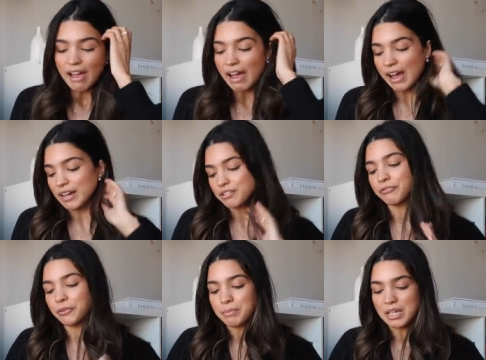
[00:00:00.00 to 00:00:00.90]
And
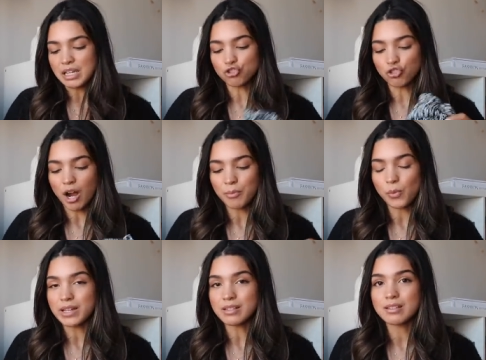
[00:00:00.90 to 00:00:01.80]
for me, drop
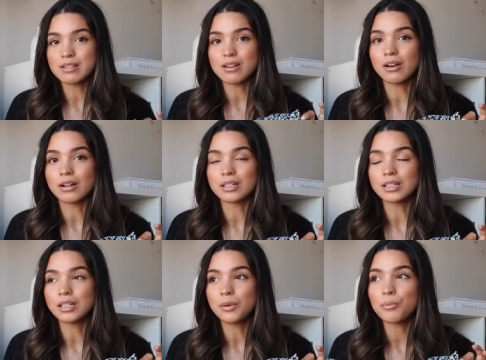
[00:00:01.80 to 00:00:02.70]
waists
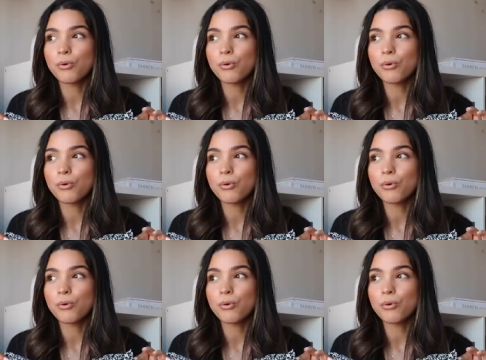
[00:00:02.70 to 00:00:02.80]
are